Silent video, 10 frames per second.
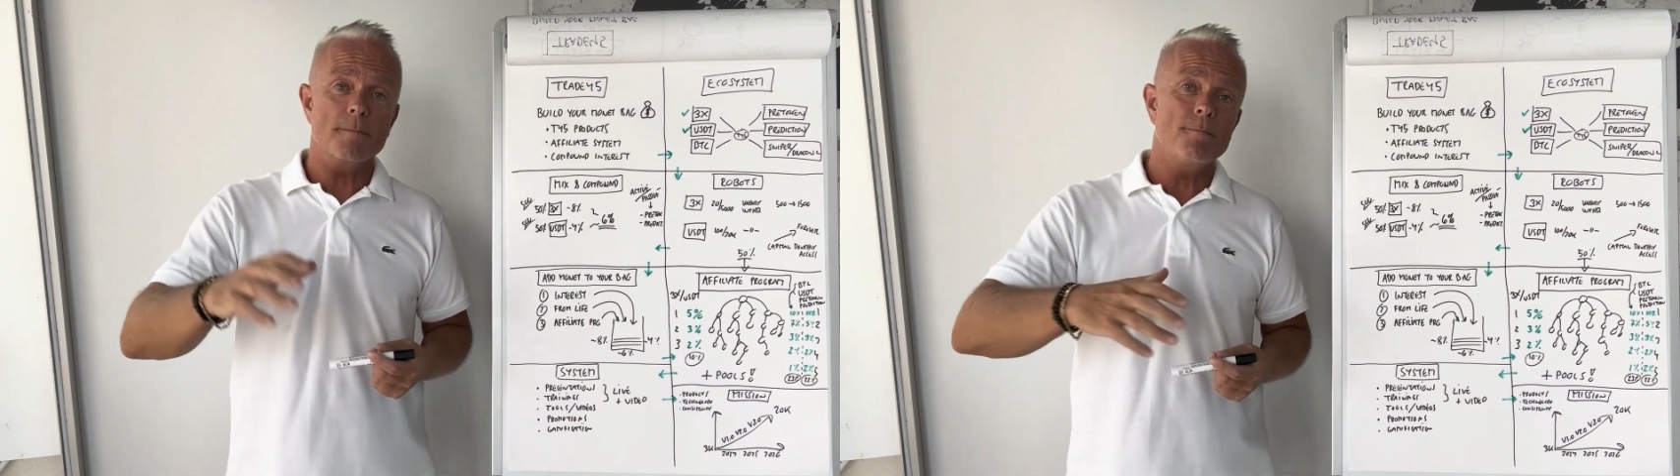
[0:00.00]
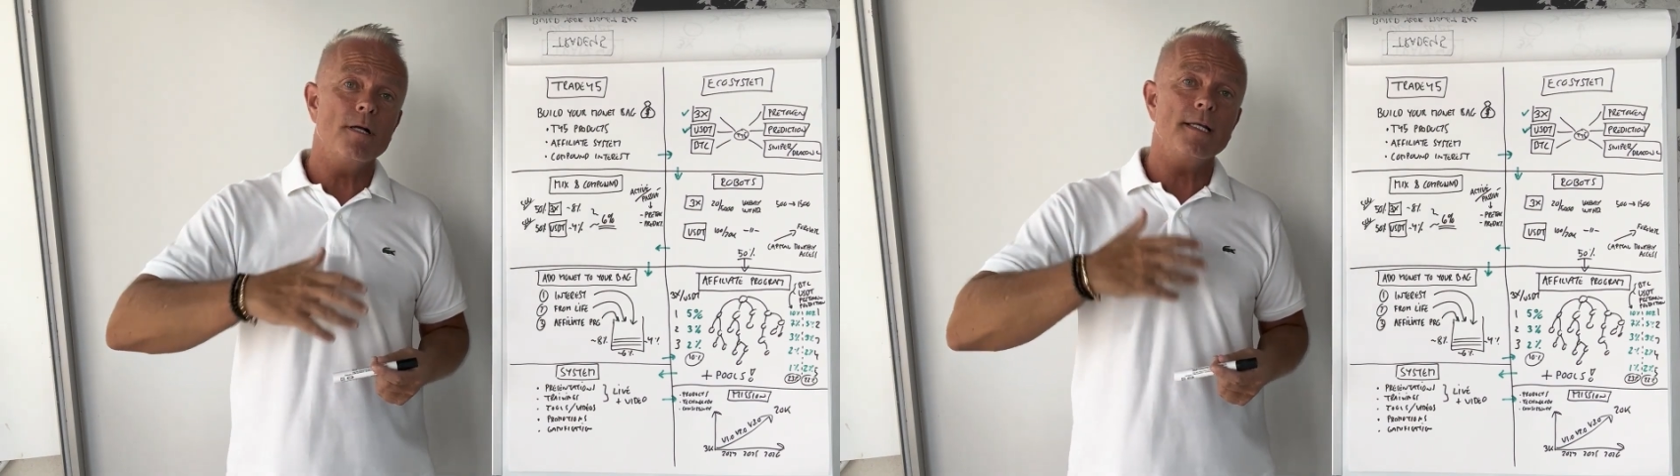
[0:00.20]

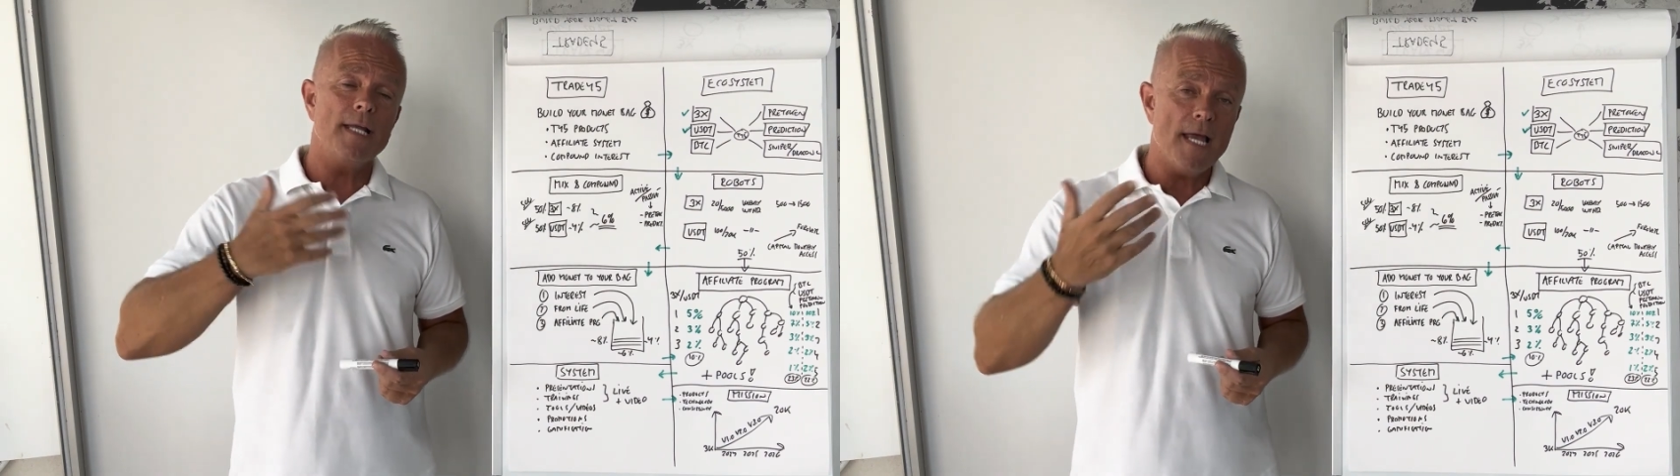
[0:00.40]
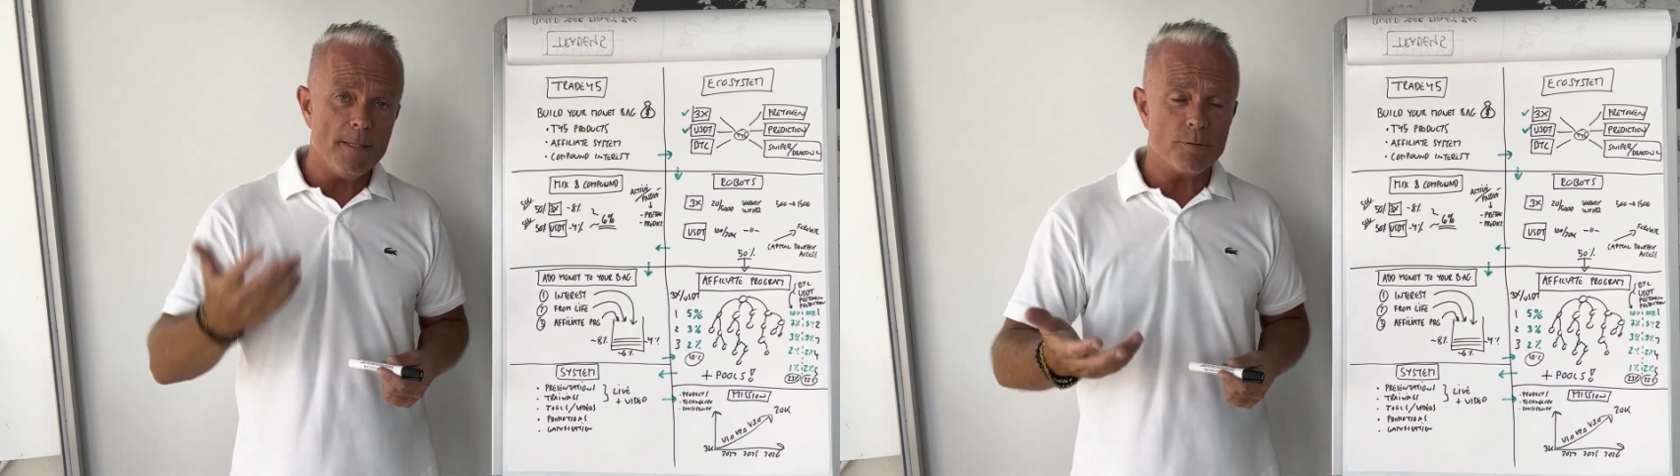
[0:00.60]
But
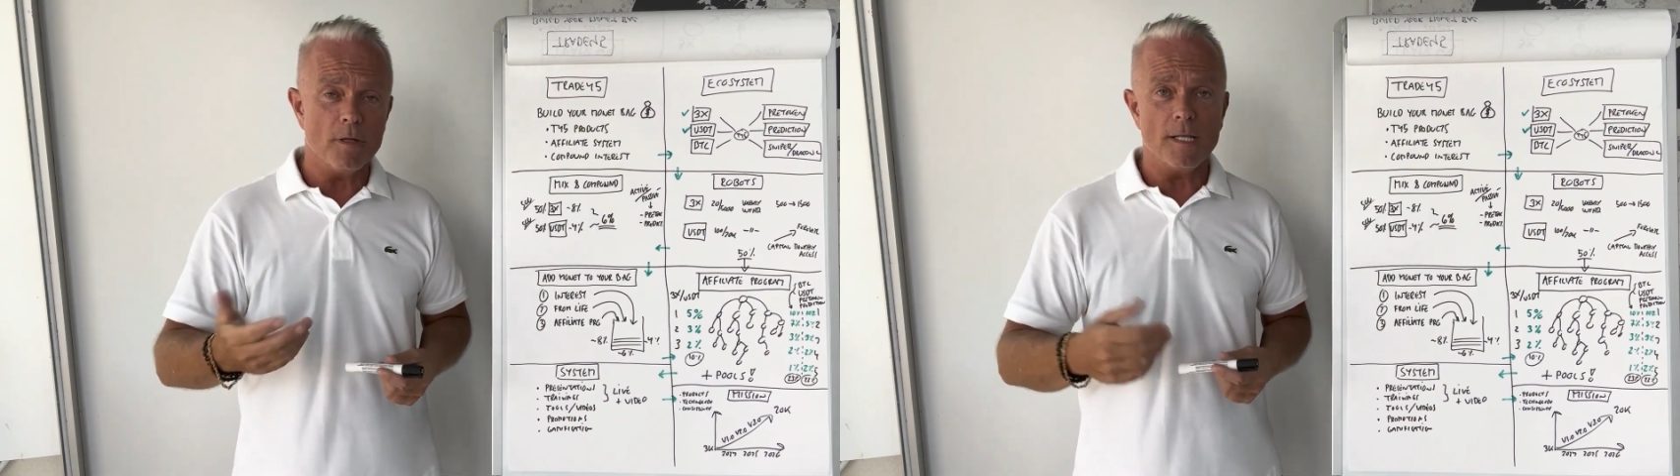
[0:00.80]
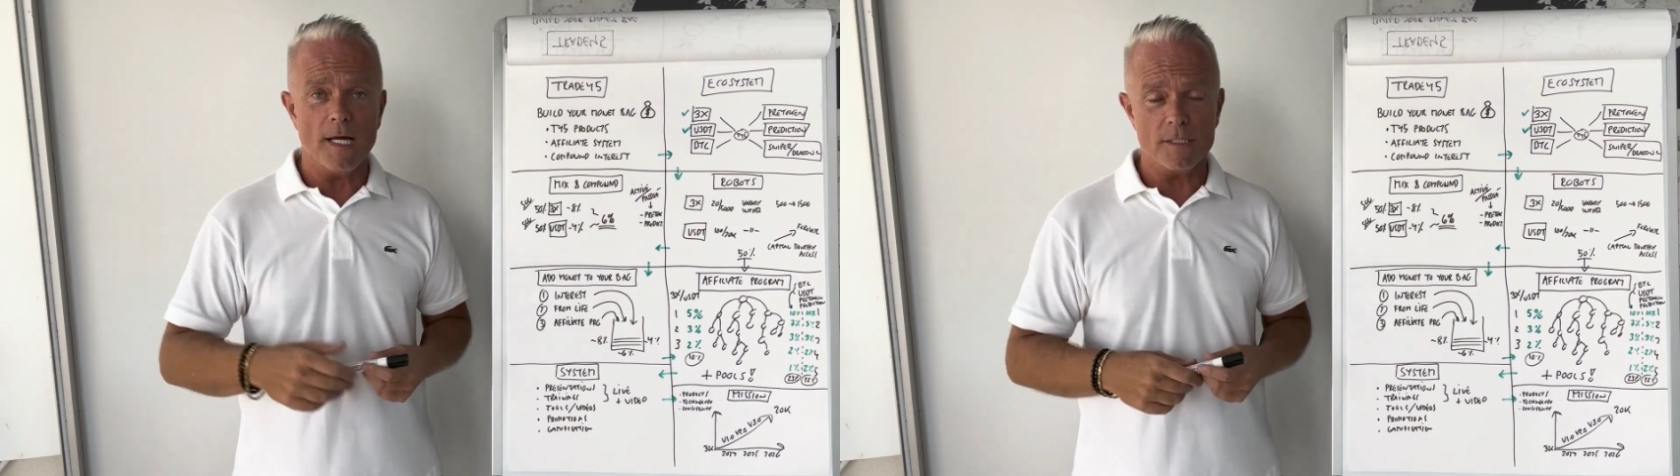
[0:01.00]
in
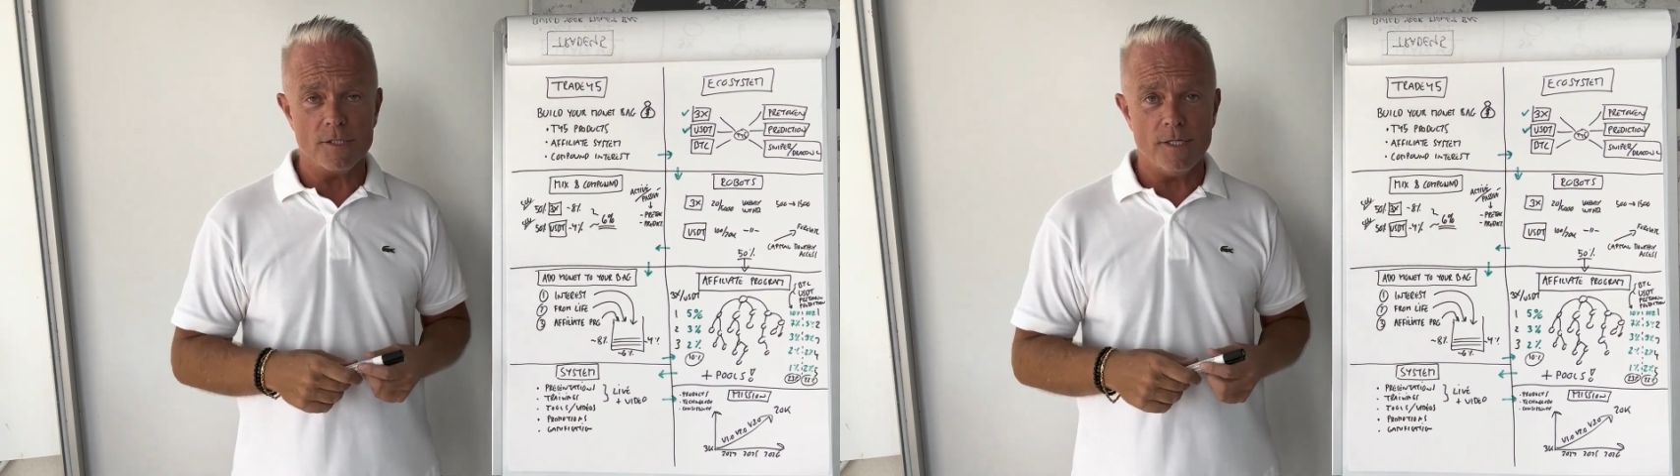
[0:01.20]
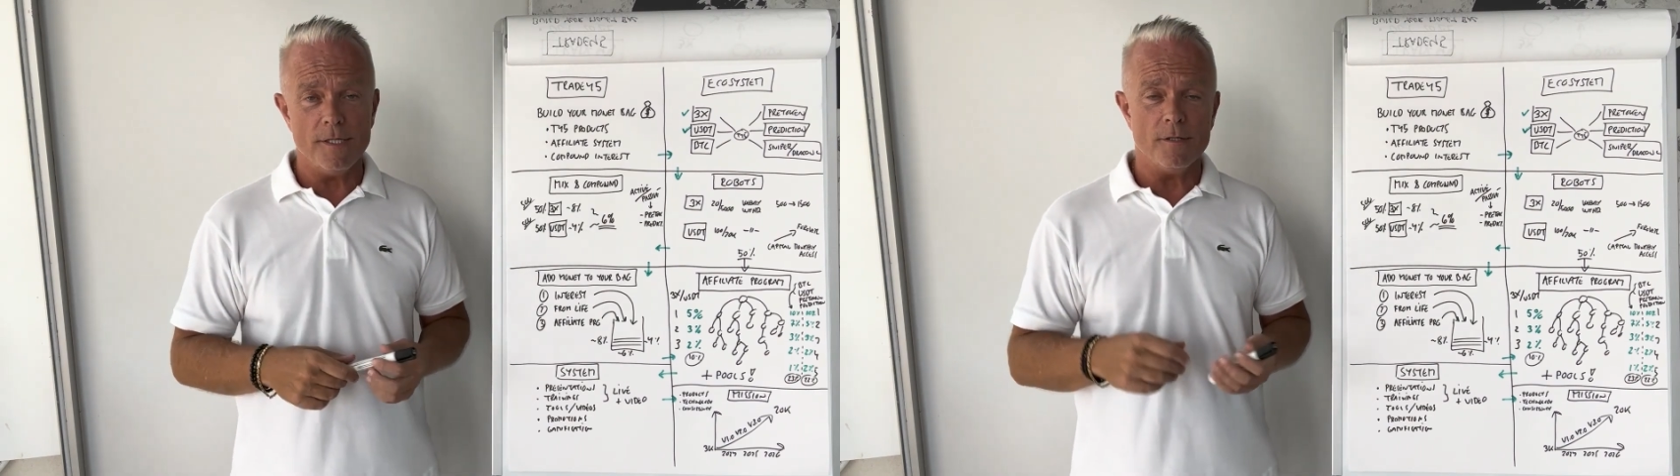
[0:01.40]
April
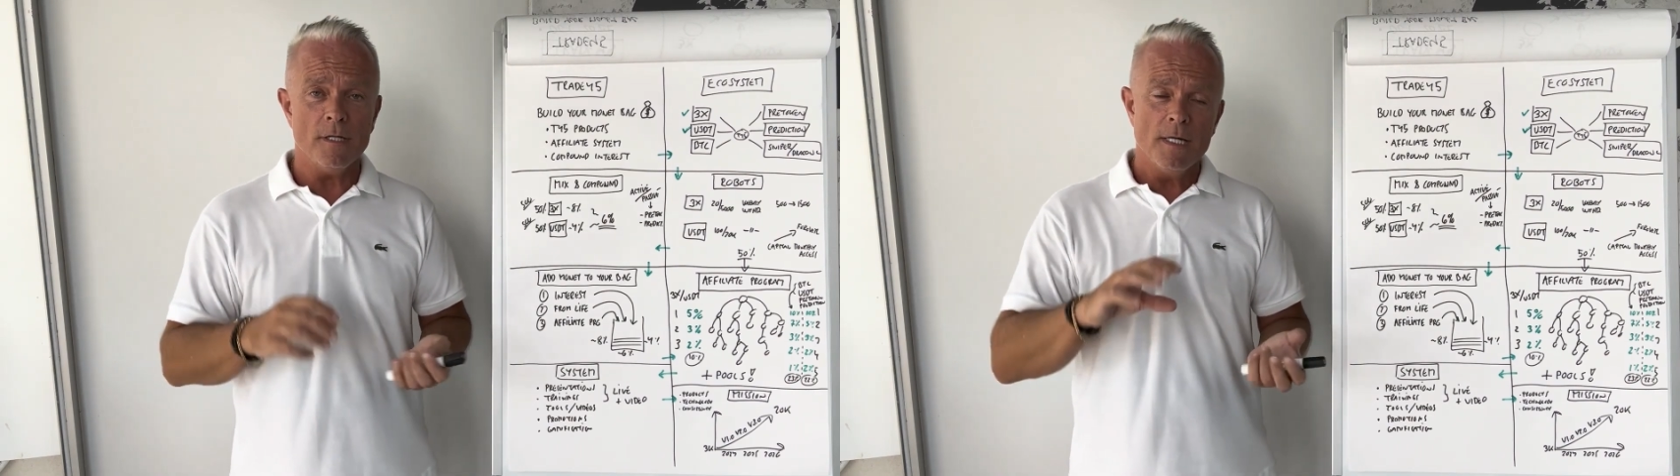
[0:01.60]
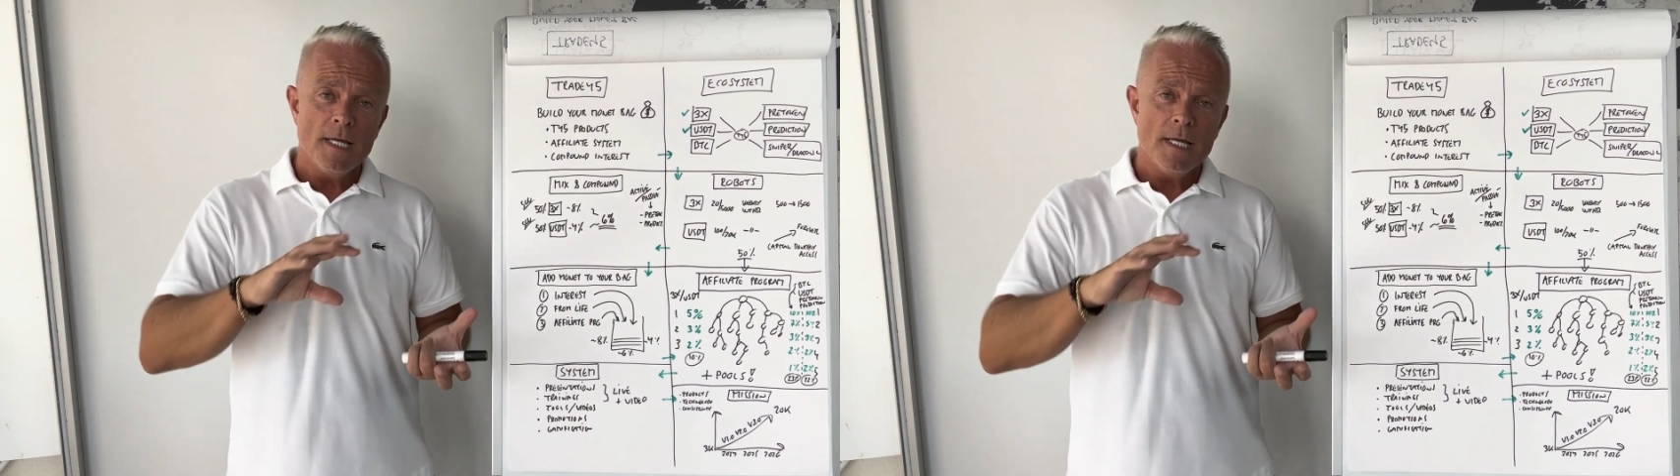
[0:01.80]
last year,